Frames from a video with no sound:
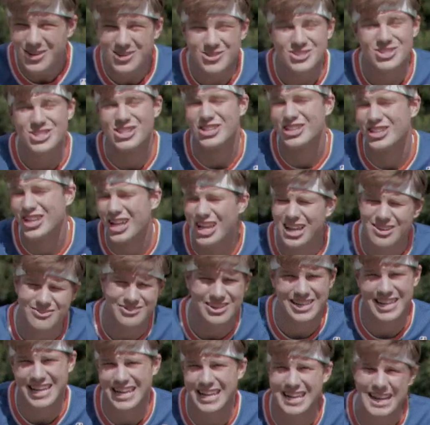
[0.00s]
the girls
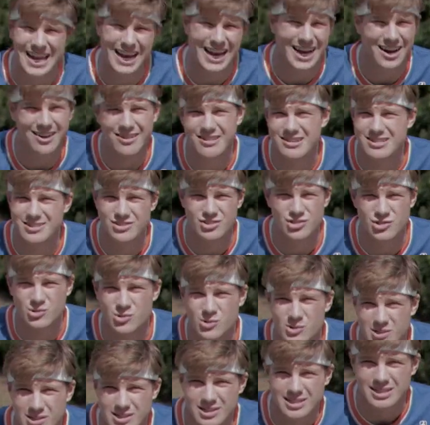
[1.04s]
love to hit Aaron's
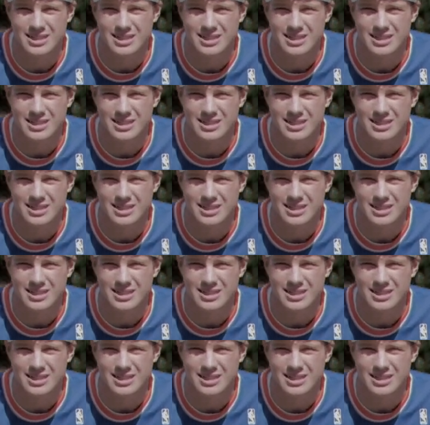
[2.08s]
duel."